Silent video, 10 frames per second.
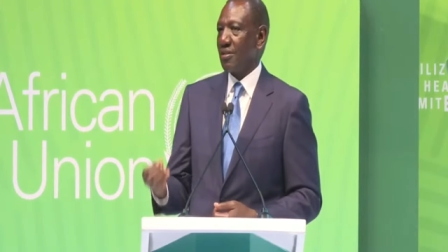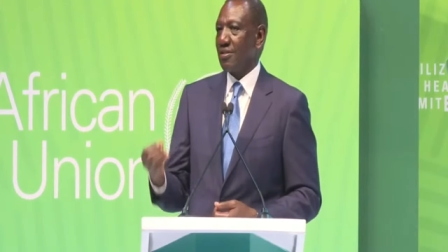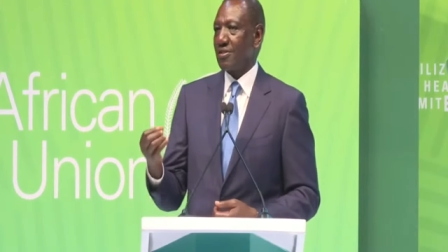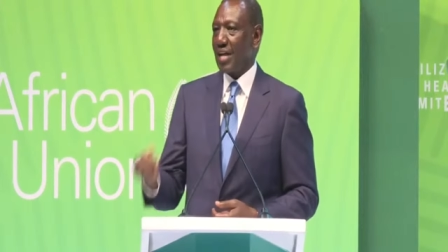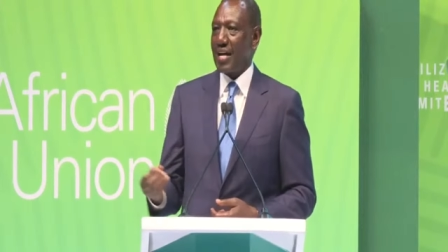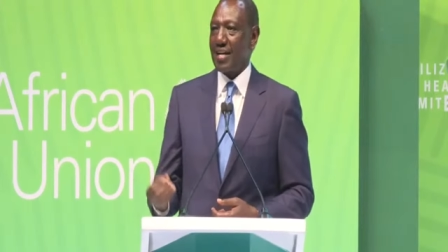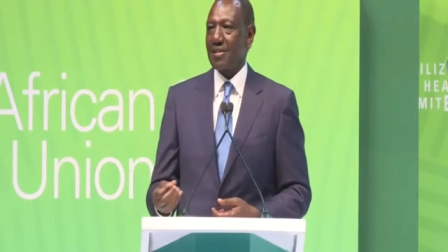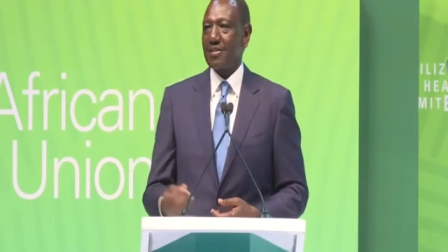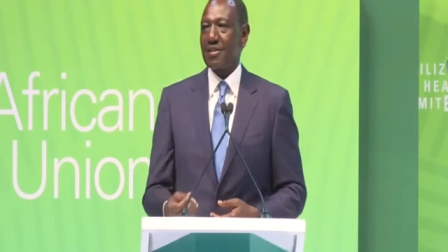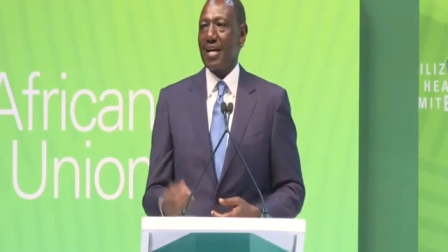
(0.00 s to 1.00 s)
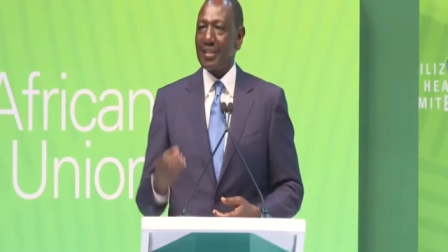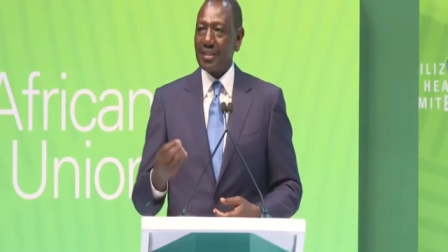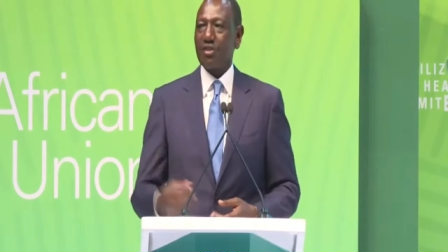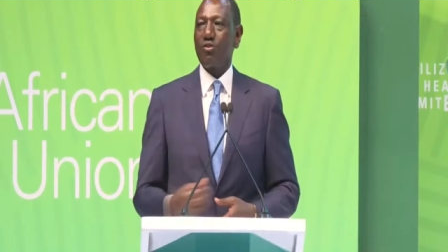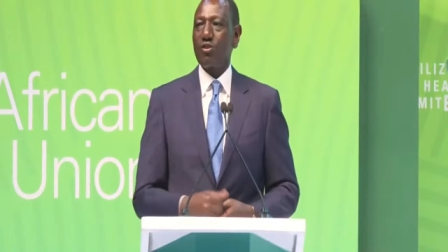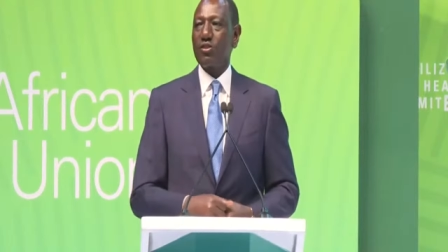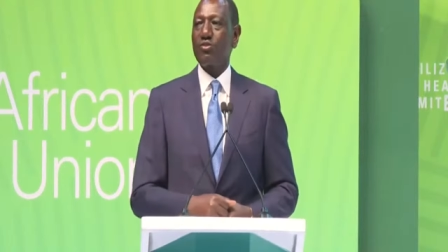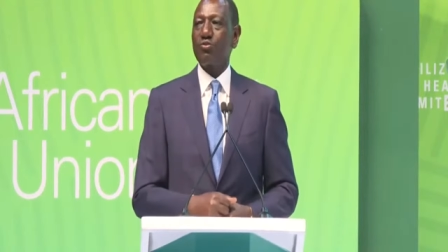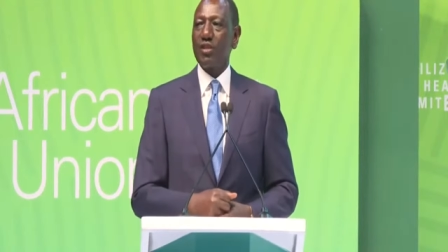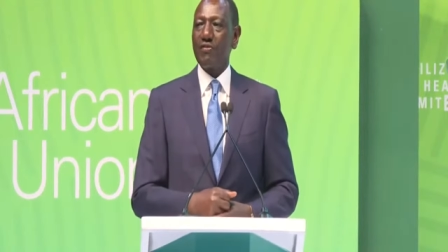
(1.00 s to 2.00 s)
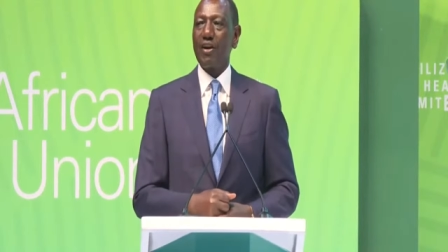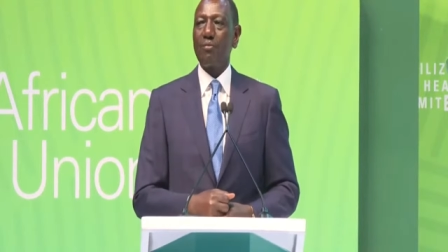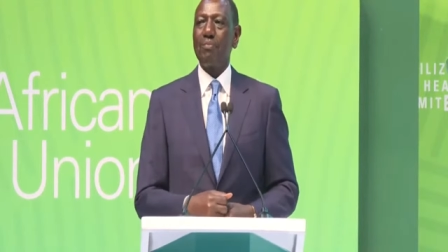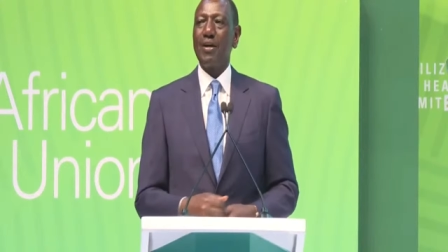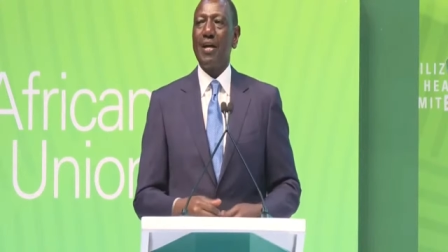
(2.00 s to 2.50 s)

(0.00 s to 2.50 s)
science, and technology to develop